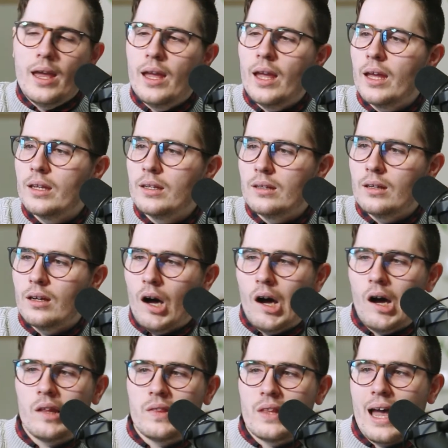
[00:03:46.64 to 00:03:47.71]
And
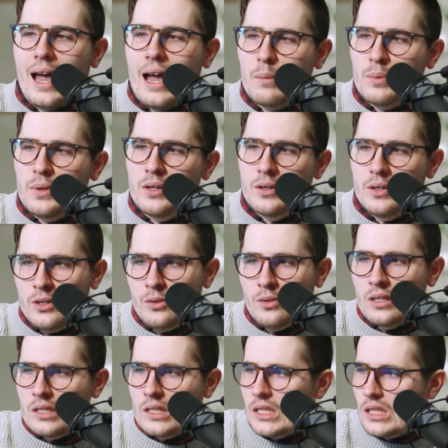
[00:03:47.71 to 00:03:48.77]
on the app here, you
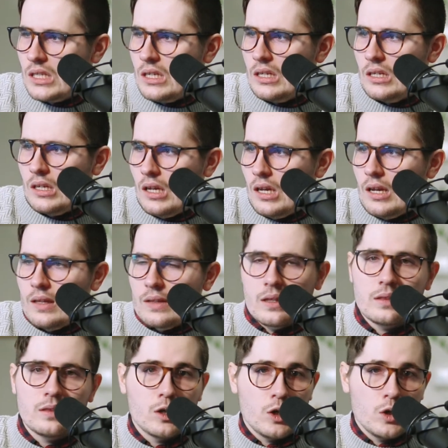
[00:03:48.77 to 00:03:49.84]
can see
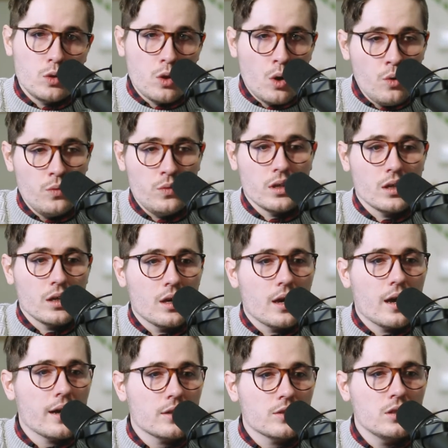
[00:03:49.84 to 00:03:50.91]
that the clothing
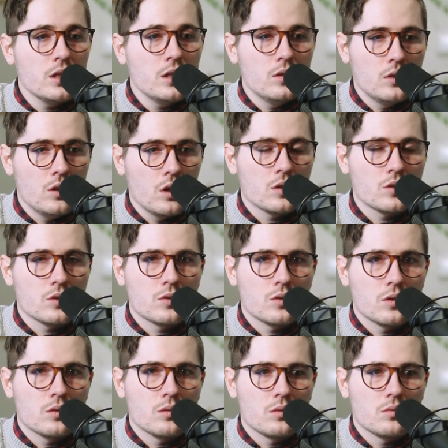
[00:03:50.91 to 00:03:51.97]
actually looks
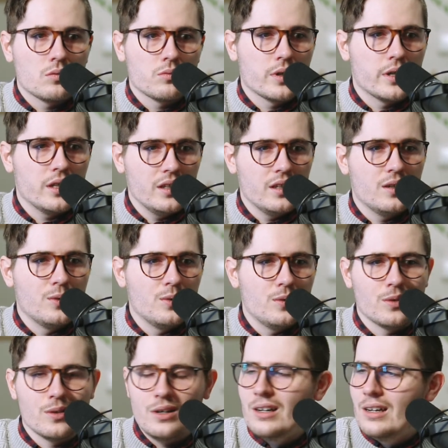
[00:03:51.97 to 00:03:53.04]
really
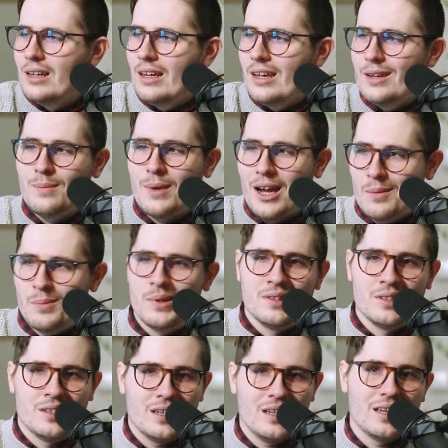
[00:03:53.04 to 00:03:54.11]
cool, in my
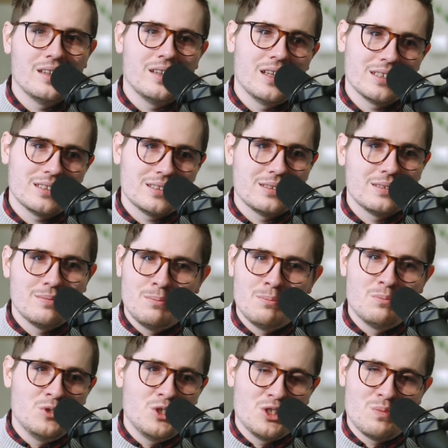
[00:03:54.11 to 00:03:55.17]
opinion. Again, that's
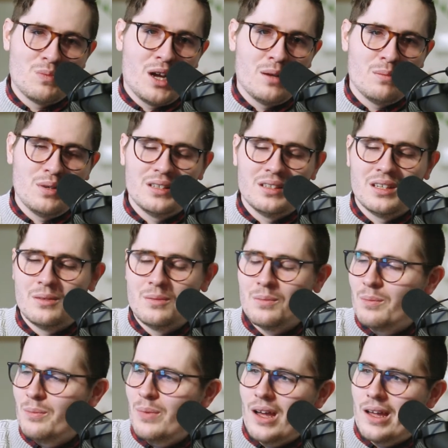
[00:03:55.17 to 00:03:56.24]
just my opinion,
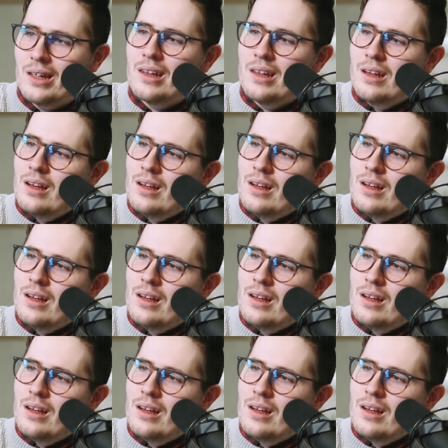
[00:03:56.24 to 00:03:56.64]
but